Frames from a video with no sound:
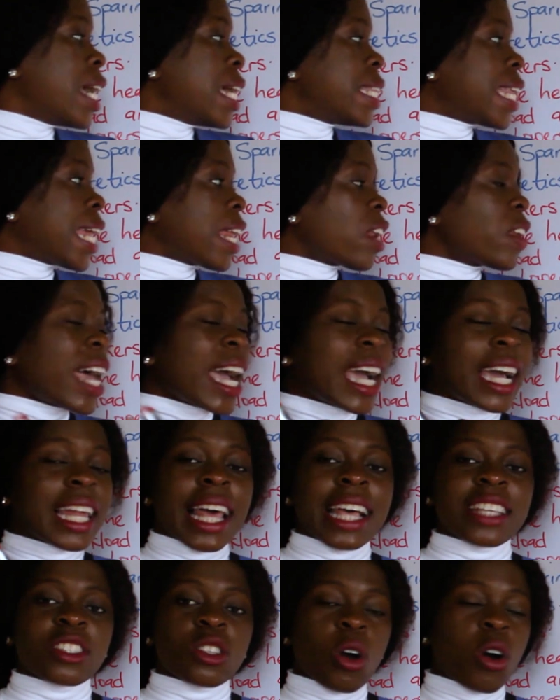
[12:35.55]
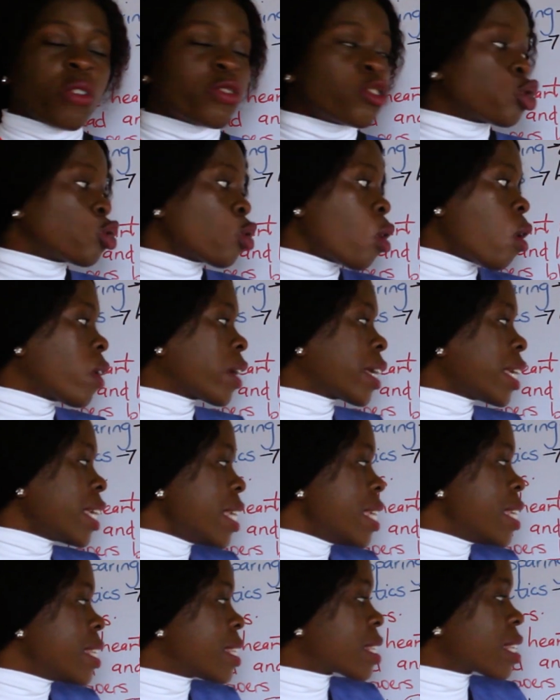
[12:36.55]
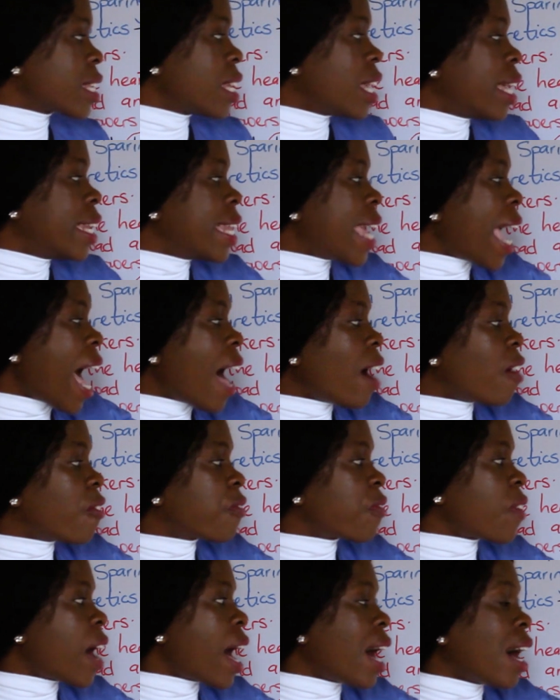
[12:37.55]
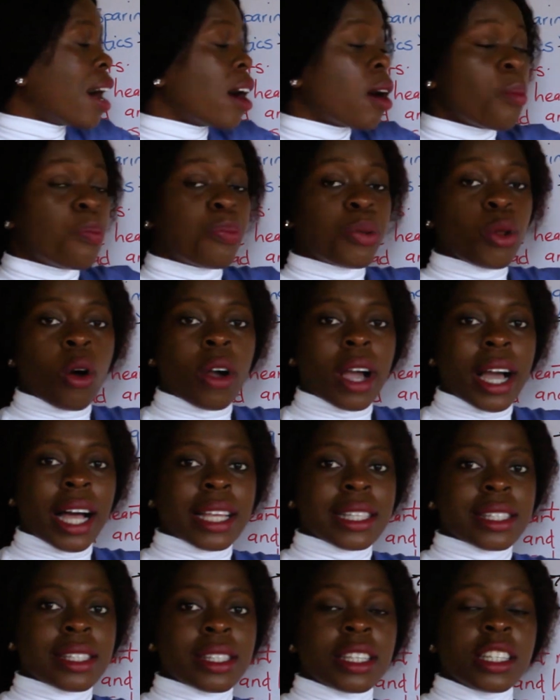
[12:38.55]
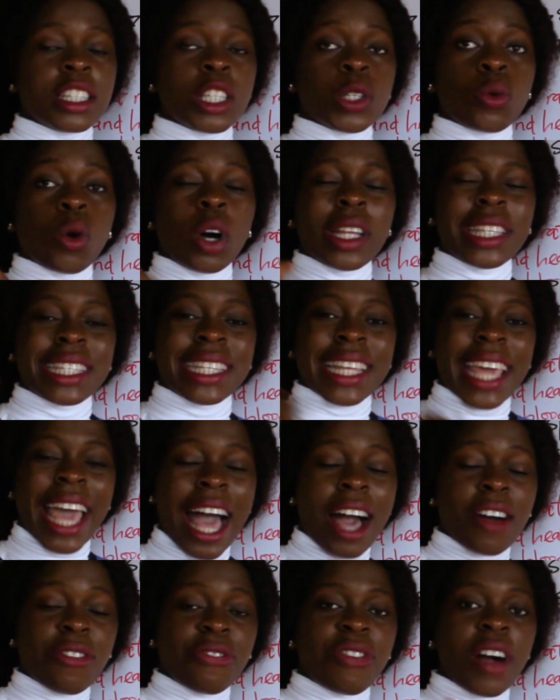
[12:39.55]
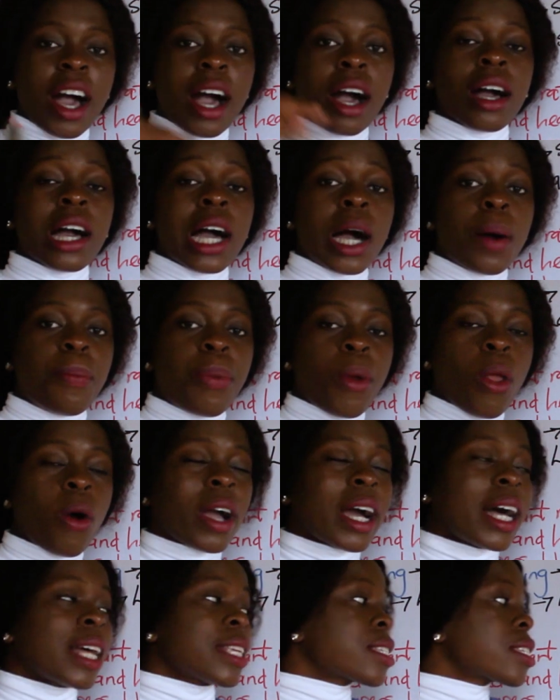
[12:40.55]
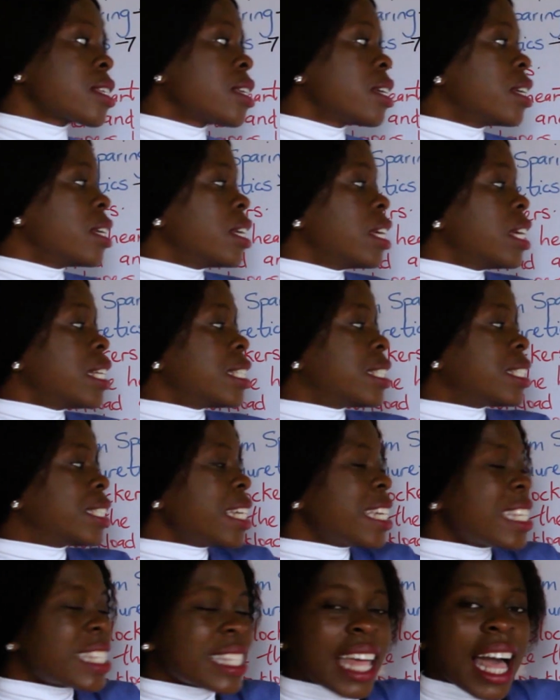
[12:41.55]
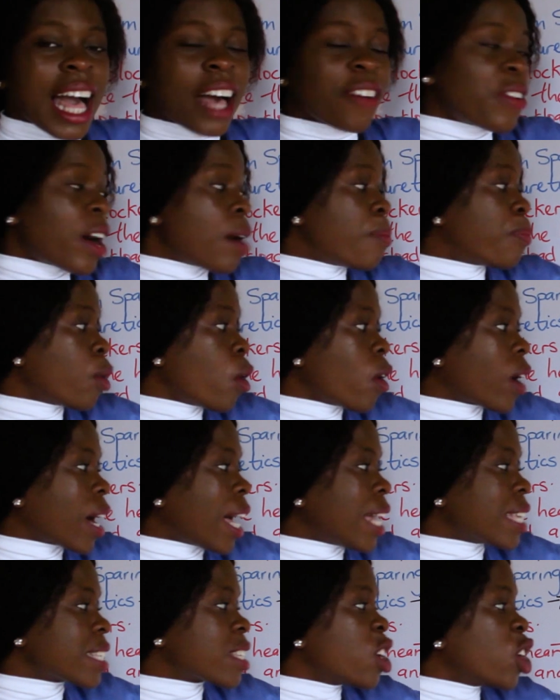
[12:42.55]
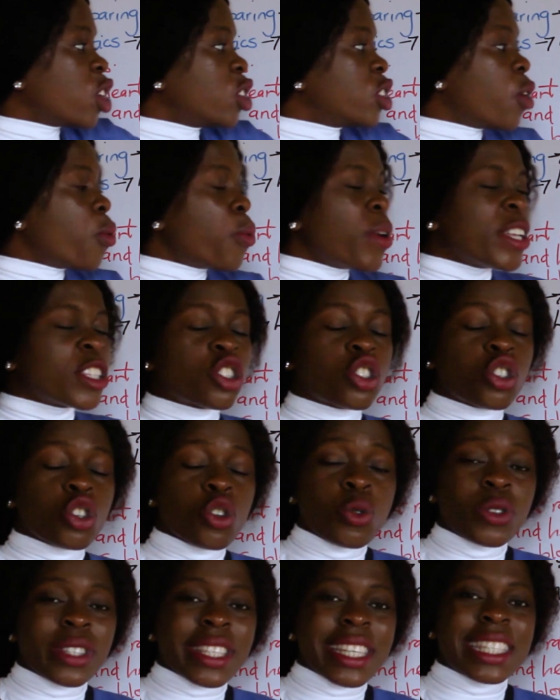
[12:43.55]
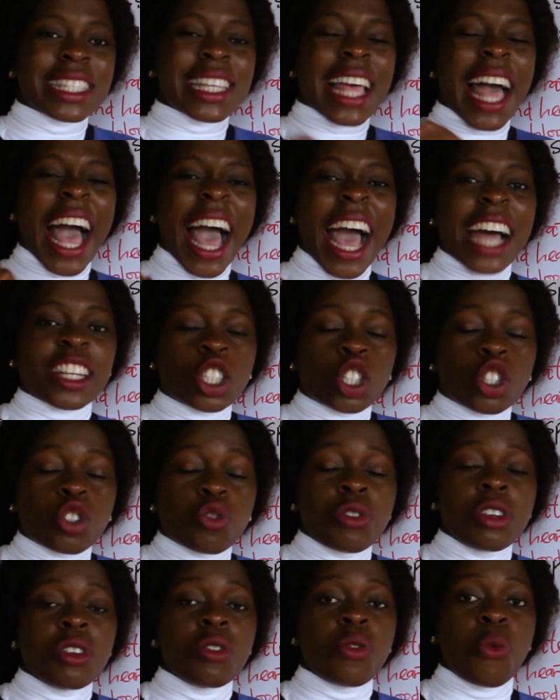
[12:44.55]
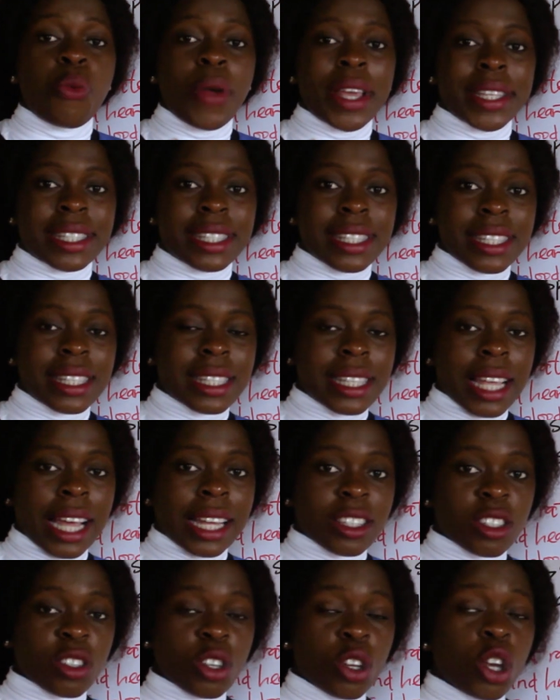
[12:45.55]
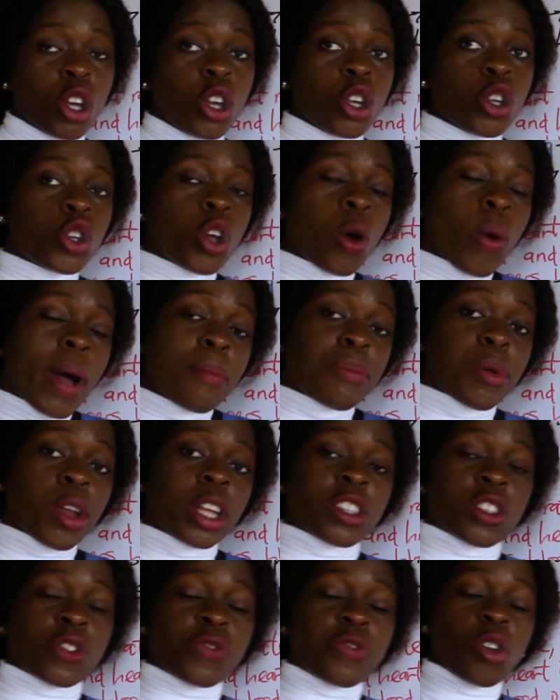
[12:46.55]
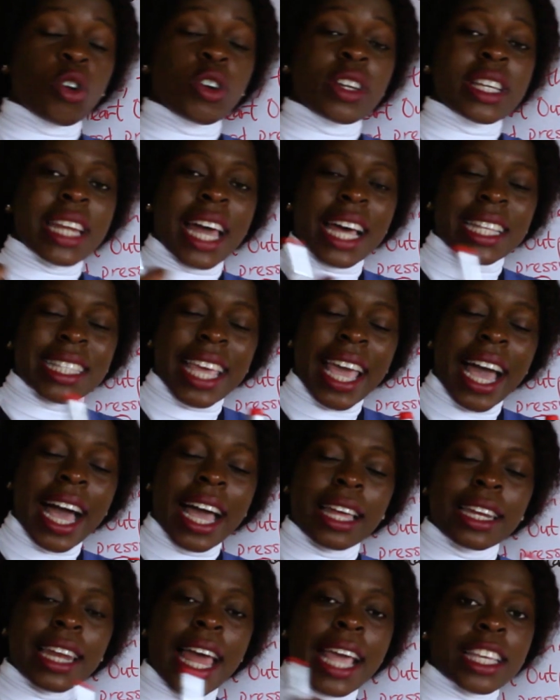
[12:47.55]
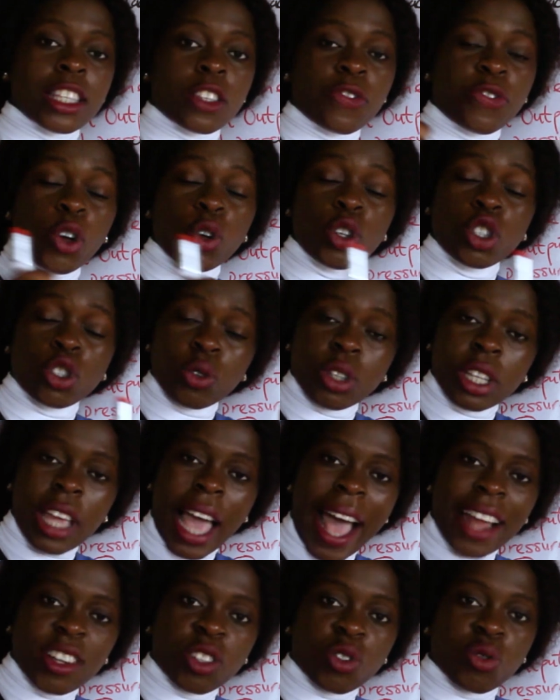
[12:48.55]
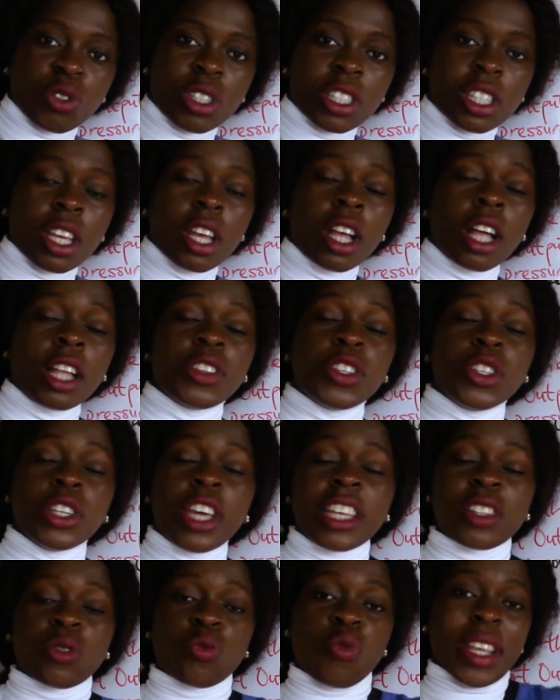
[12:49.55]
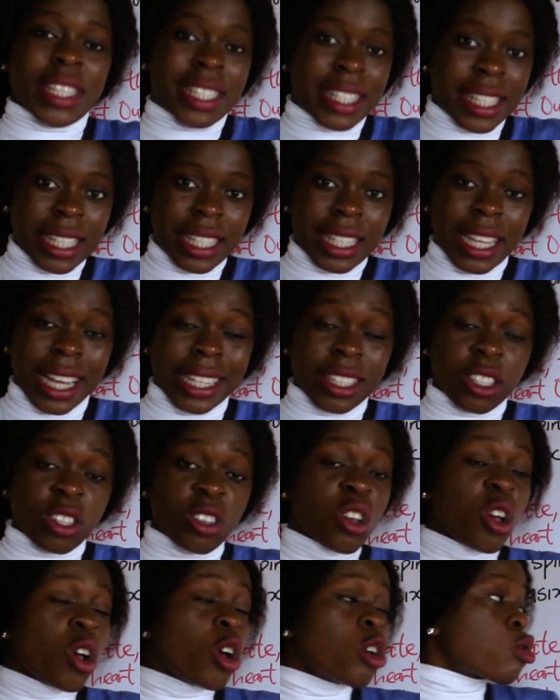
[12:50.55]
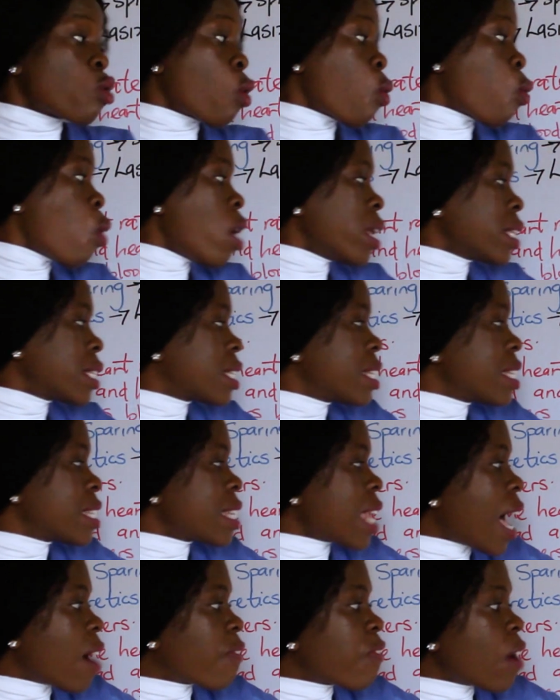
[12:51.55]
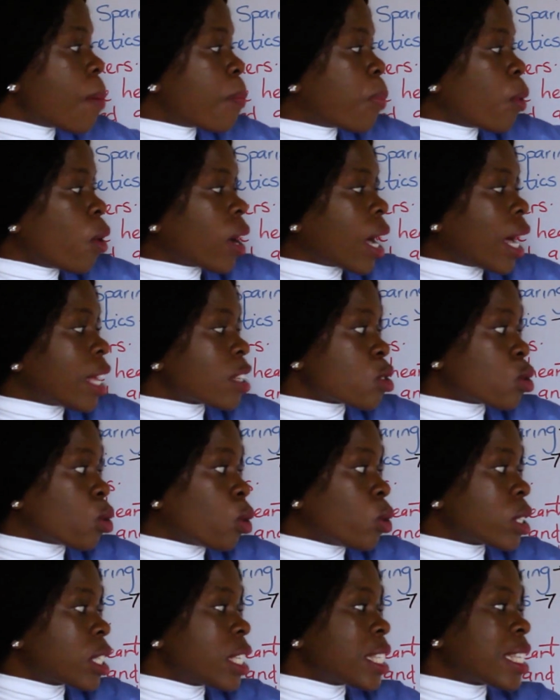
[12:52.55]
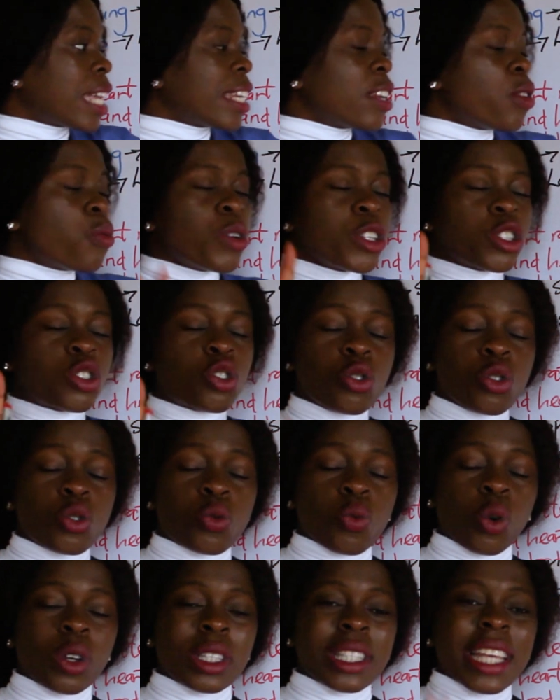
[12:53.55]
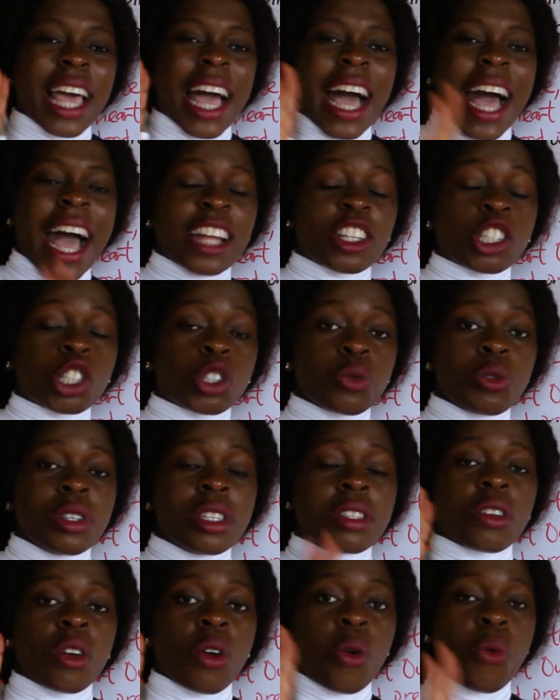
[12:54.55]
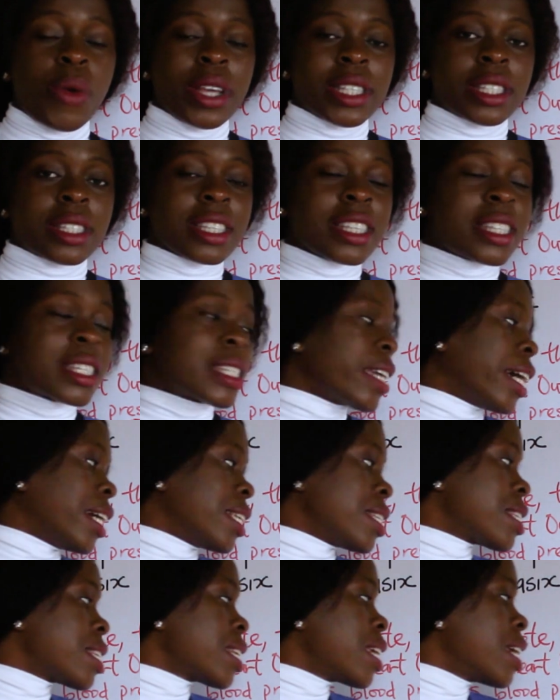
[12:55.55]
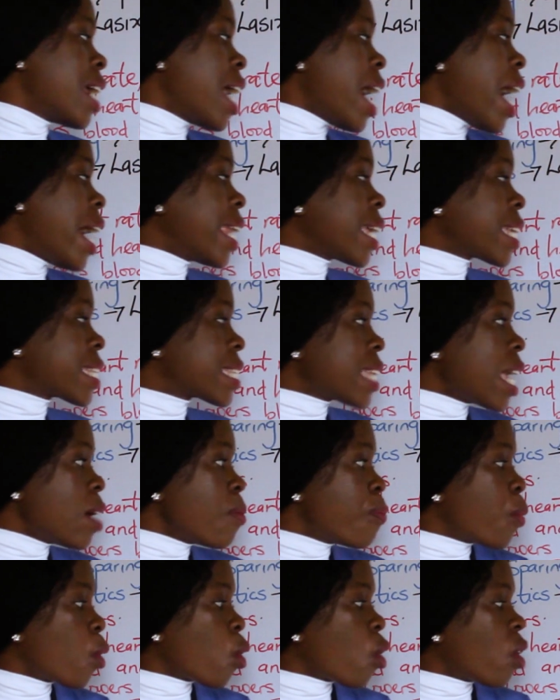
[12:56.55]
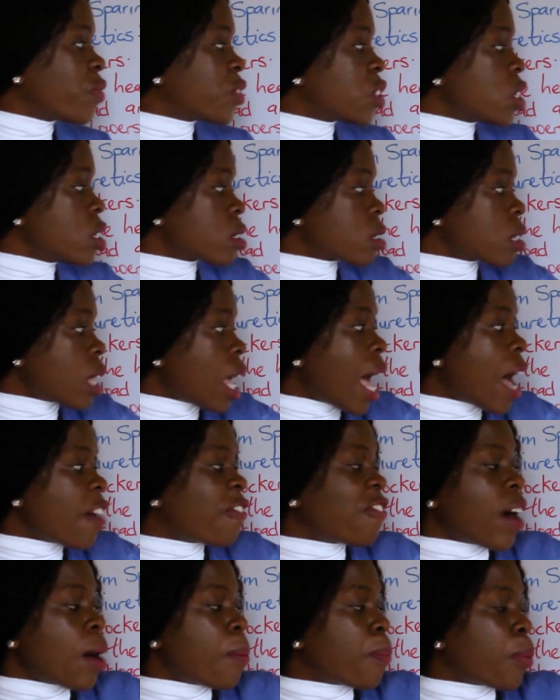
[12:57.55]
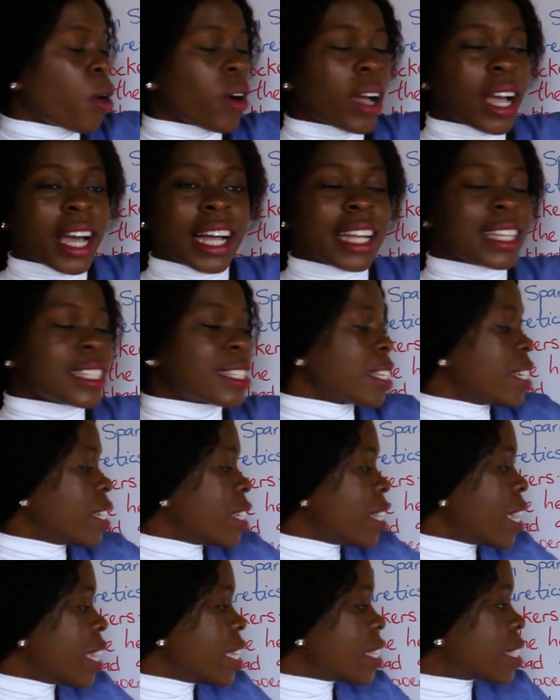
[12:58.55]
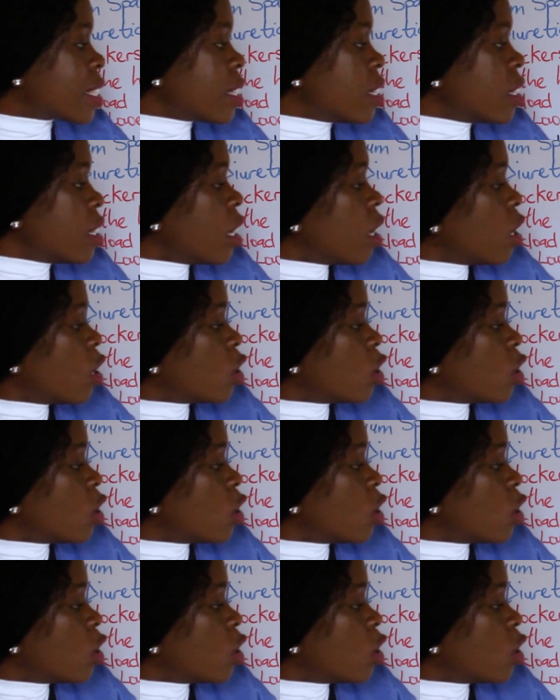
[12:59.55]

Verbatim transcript: Then another class of drug is the alpha blockers. The what? The alpha blockers. These alpha blockers, they reduces artery resistance. You know, when blood is flowing at a high, like it's flowing through the arteries, there is resistance. So what these alpha blockers does is that they reduce what? Arteries resistance. An example of these alpha blockers is the